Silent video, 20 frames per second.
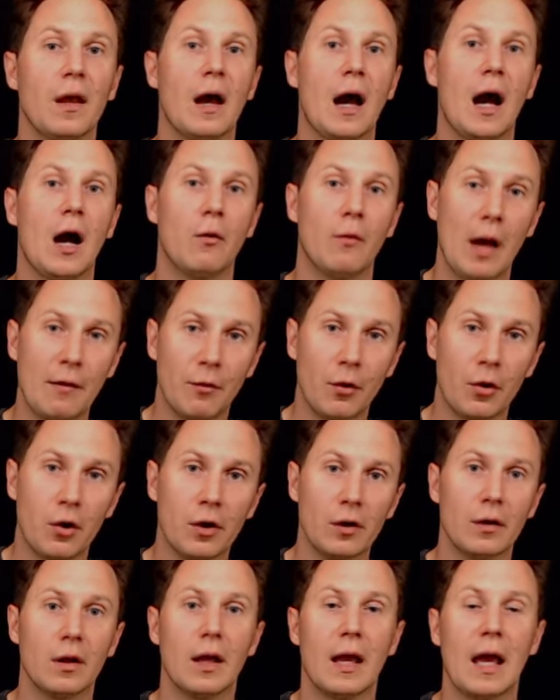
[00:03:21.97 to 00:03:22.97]

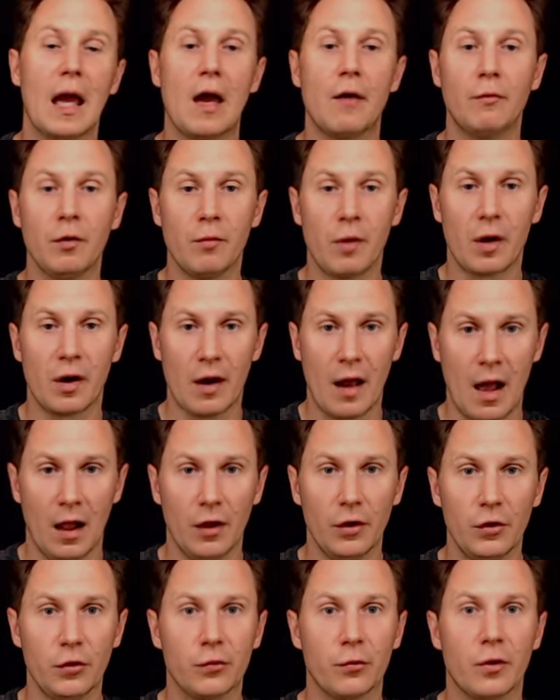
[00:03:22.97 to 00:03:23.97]
However, everywhere
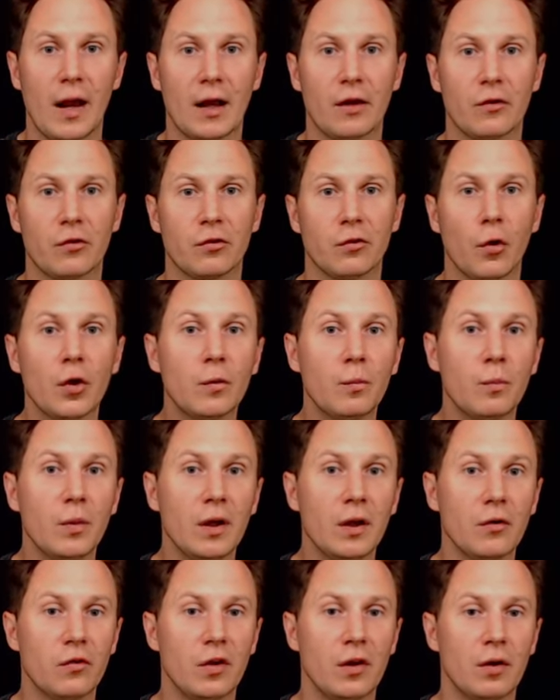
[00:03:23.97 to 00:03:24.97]
else, for x not
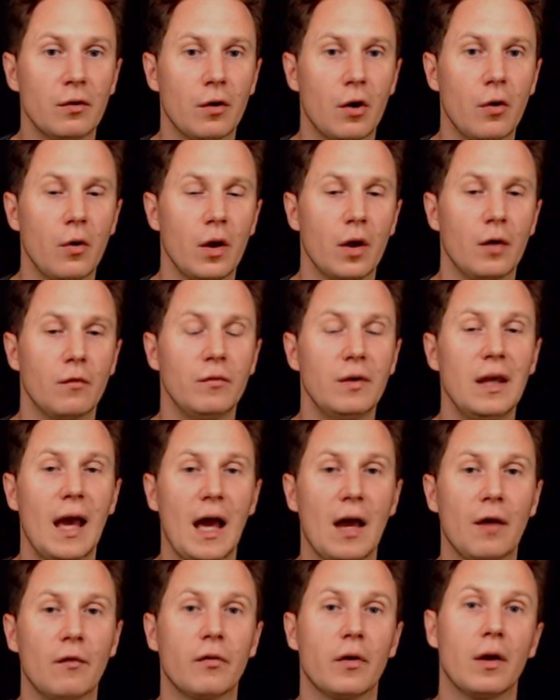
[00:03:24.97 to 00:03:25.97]
being 0, we
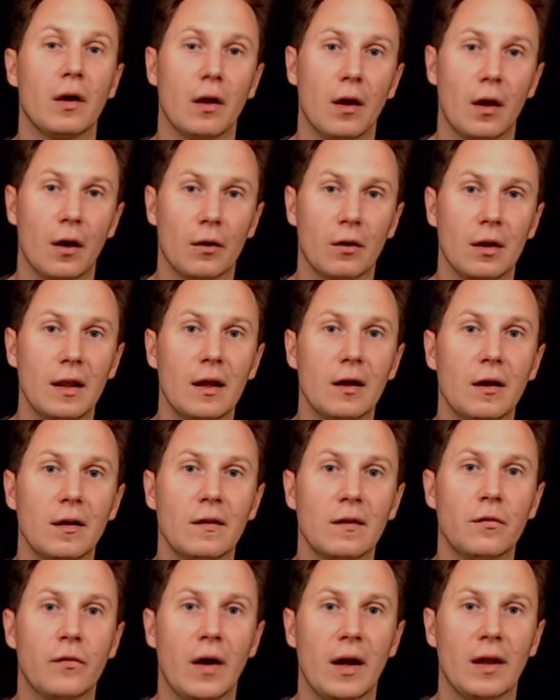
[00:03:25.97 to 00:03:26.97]
have a clearly
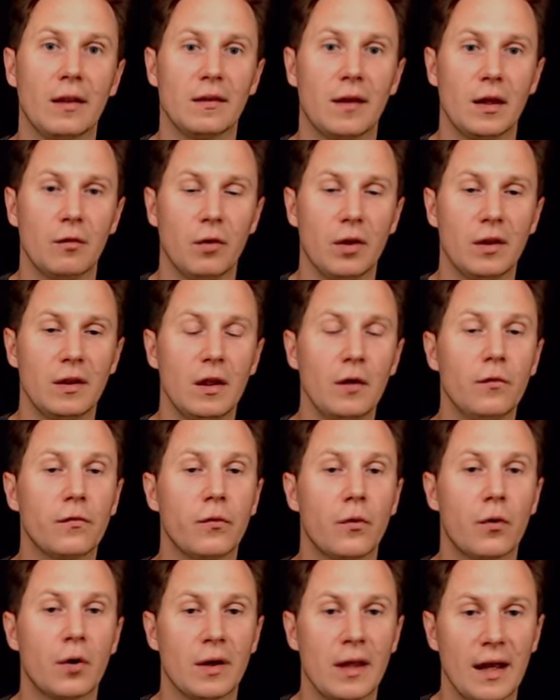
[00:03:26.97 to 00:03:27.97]
defined derivative.
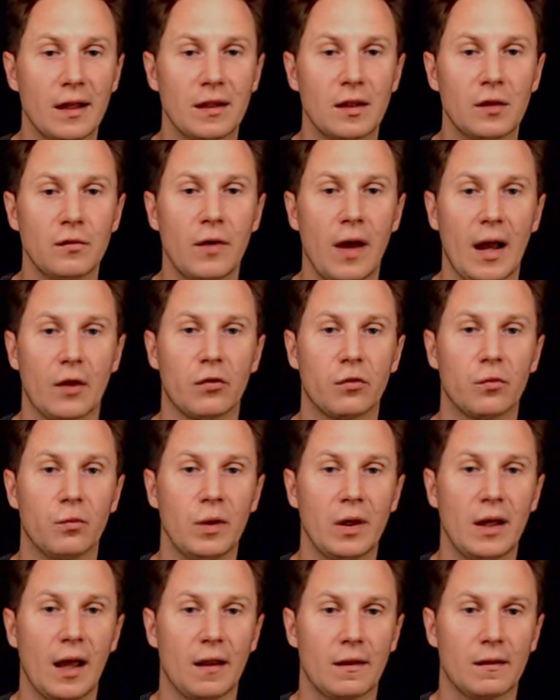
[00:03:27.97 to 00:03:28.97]
For negative x,
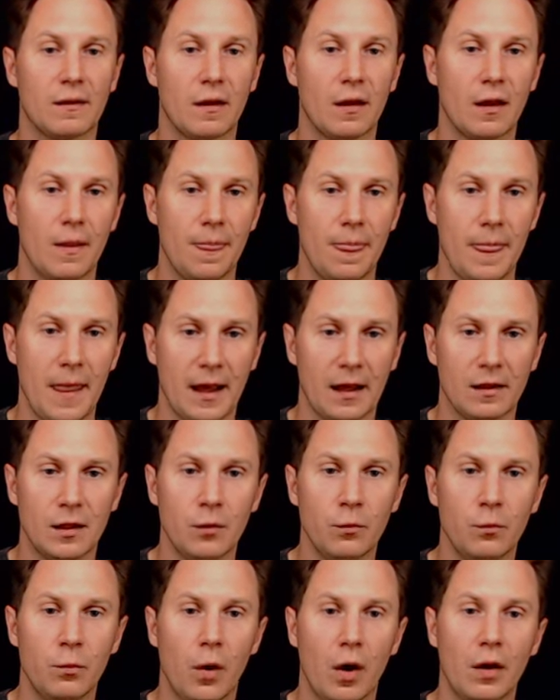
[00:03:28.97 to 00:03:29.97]
we get
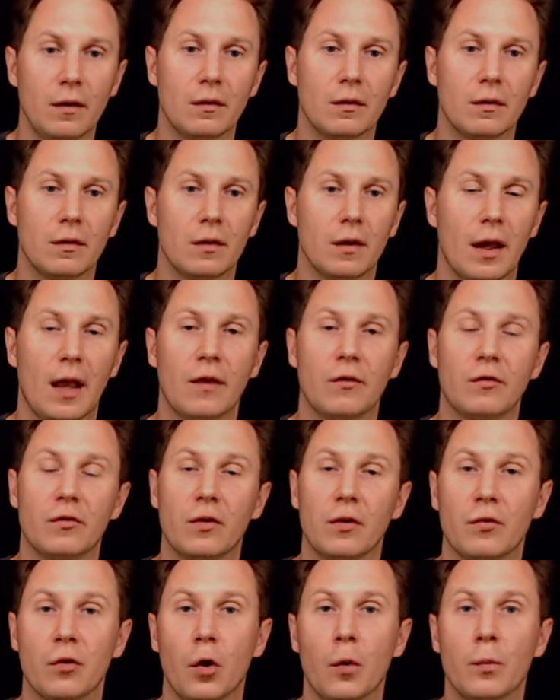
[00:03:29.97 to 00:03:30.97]
negative 1, as
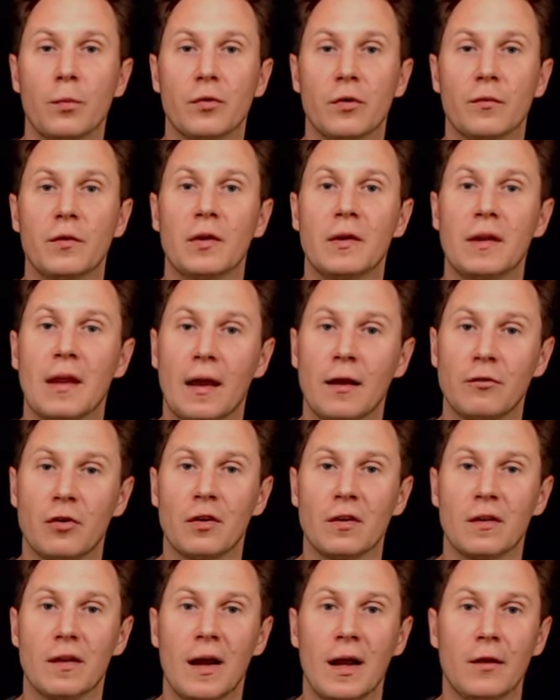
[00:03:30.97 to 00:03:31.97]
the slopes of the
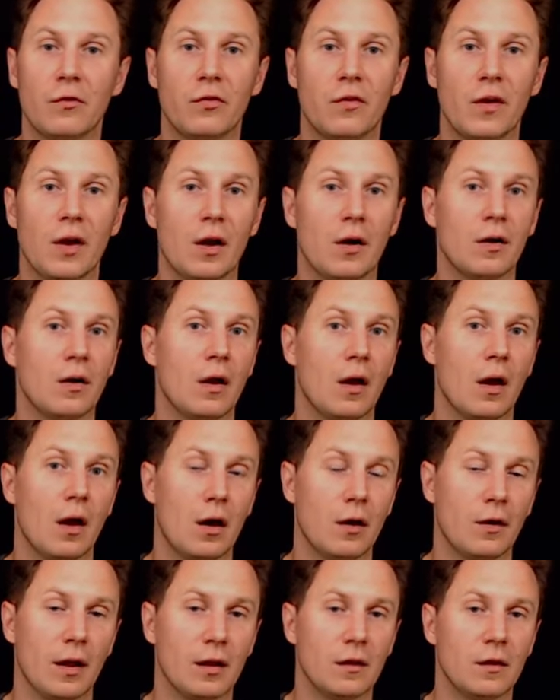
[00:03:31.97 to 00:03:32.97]
tangent lines there
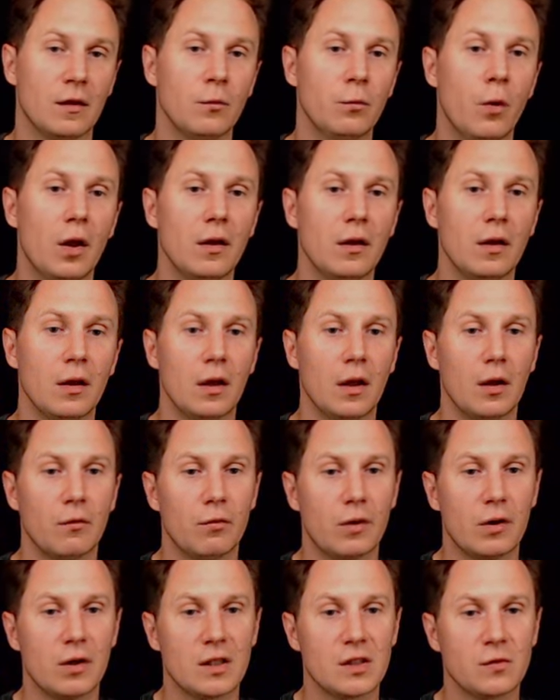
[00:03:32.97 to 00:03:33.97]
are negative 1,
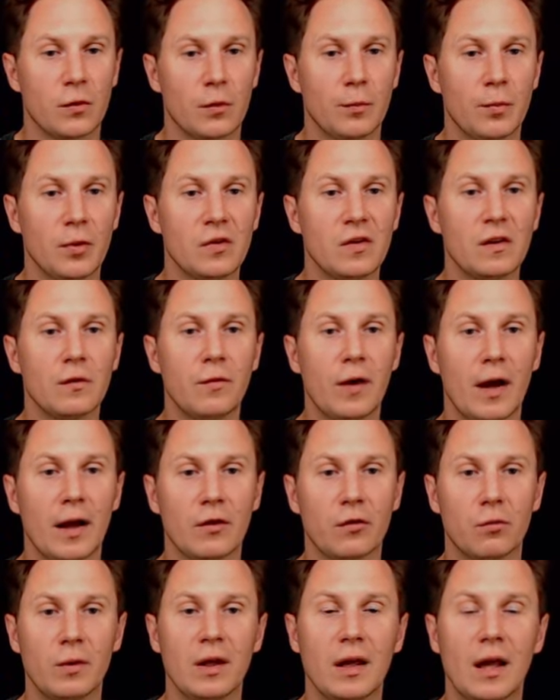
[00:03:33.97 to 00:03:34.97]
whereas for positive
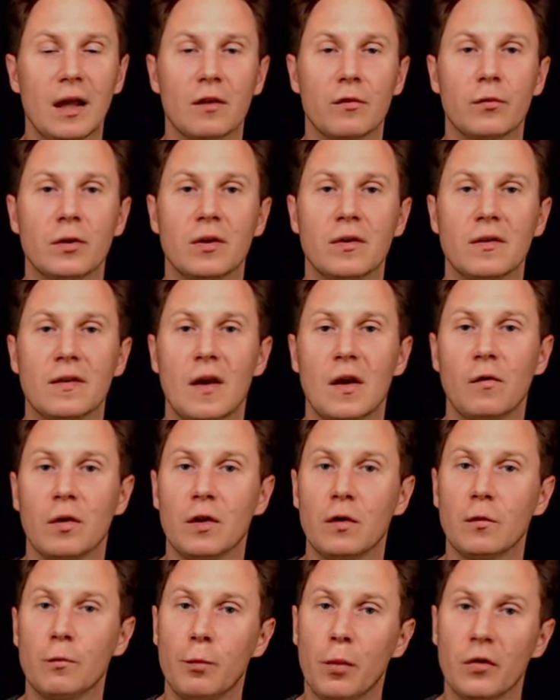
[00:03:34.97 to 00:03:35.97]
x, we get for the
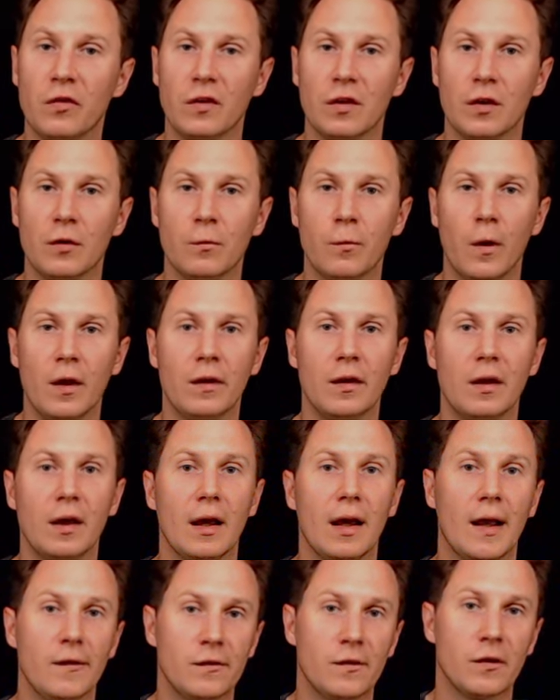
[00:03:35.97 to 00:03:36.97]
derivative positive 1,
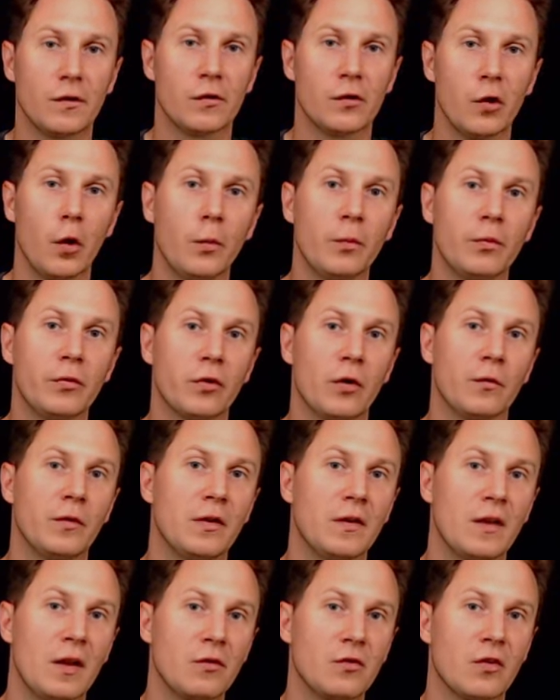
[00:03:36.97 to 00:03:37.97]
as the slopes of the
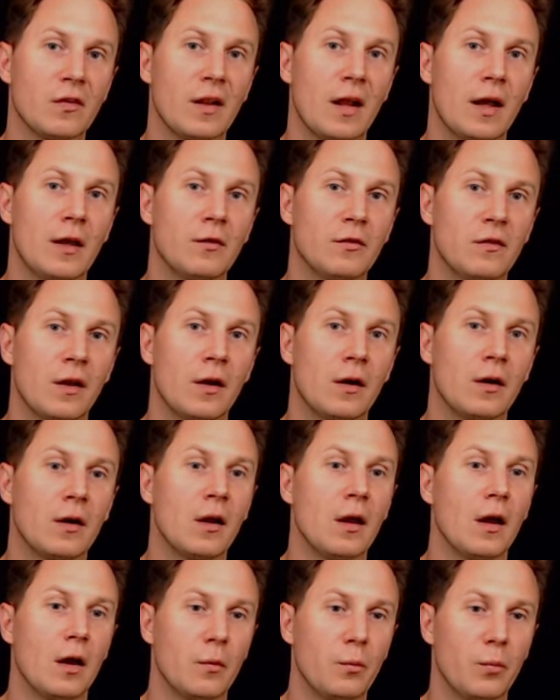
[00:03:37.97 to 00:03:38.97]
tangent lines there
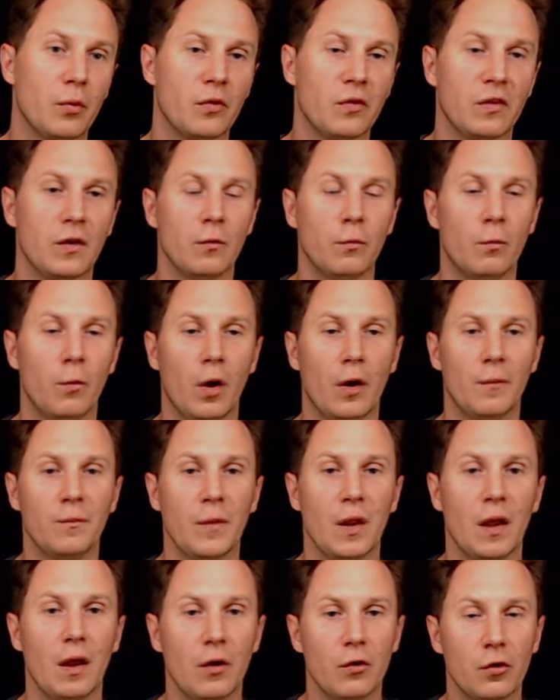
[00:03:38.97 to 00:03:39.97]
are positive 1.
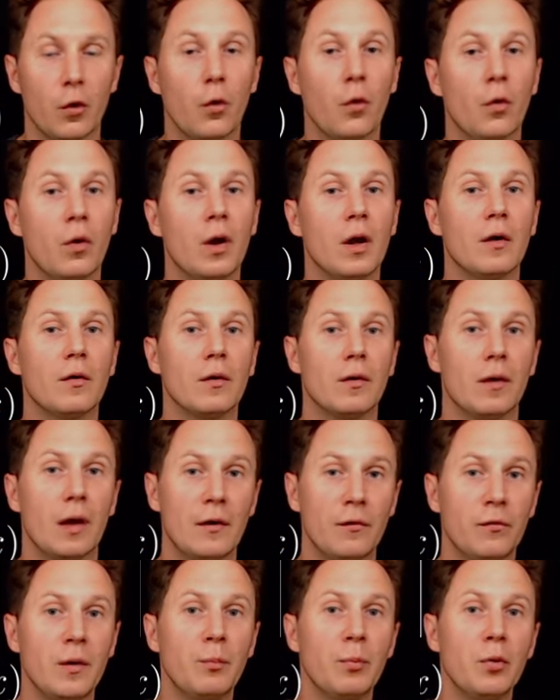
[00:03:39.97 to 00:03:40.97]
So
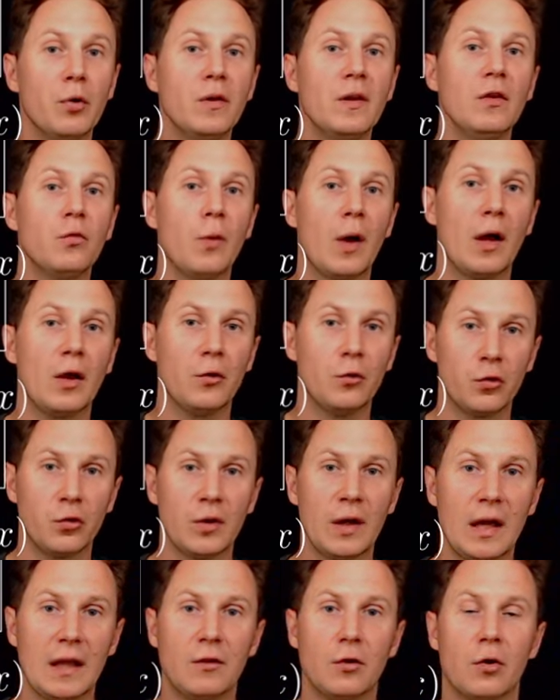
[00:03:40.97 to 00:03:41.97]
if we put these values
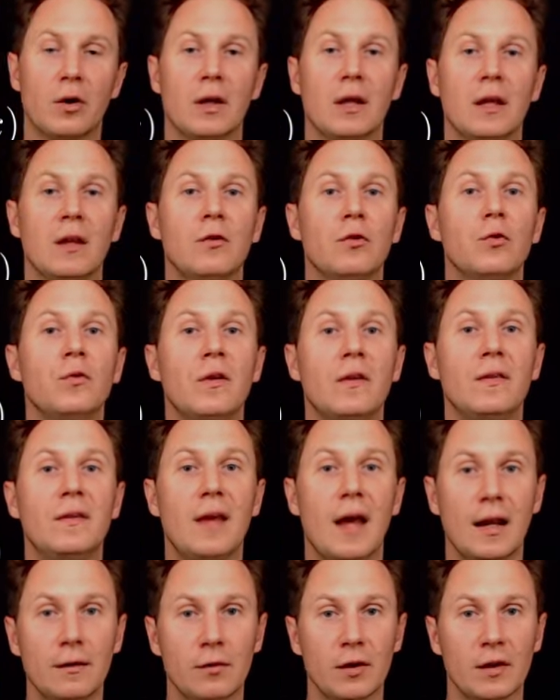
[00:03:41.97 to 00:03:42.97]
together into the
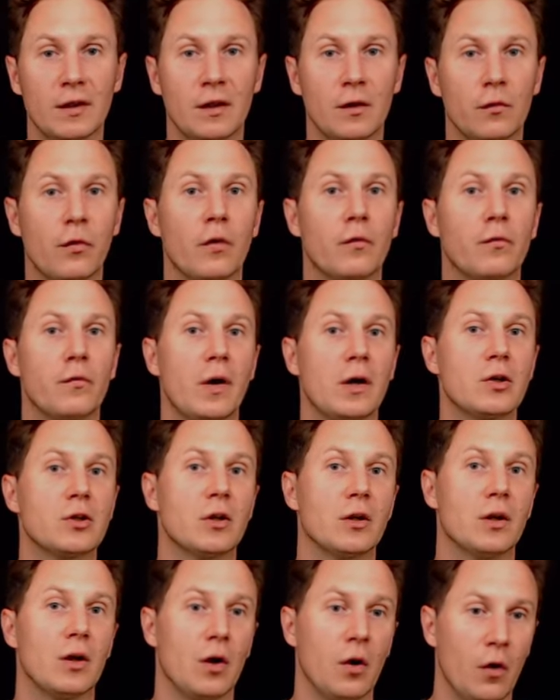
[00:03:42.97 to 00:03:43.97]
derivative
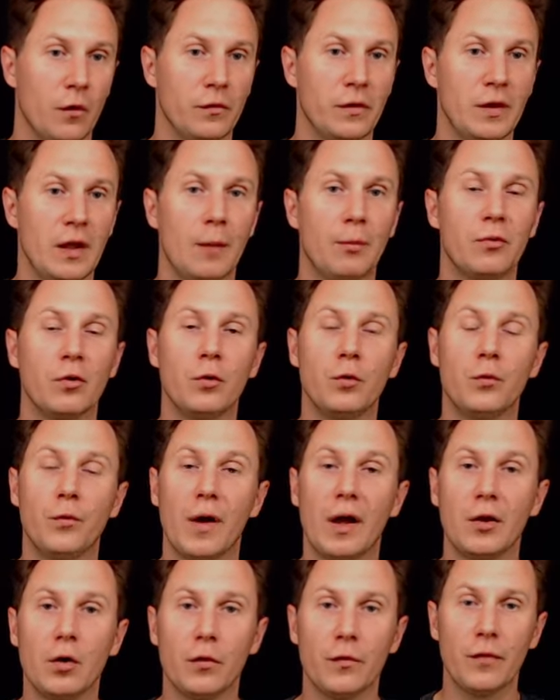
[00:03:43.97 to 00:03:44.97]
function of the absolute
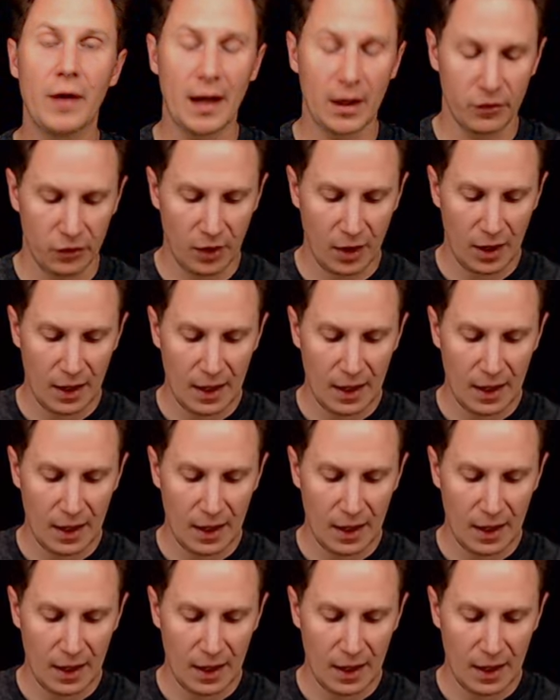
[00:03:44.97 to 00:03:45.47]
value of x